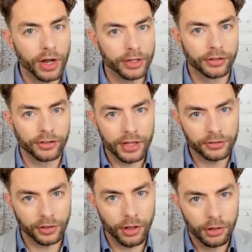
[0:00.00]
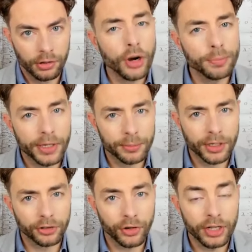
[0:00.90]
right, and centre, the Trump
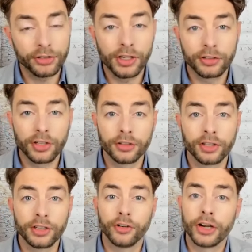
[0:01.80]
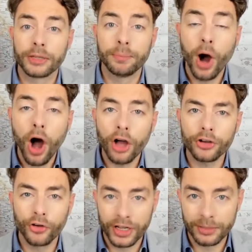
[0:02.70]
administration is considering
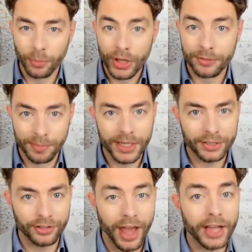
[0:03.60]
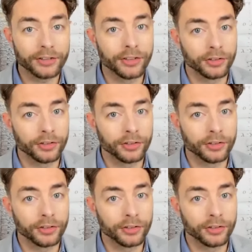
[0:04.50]
partnering with big tech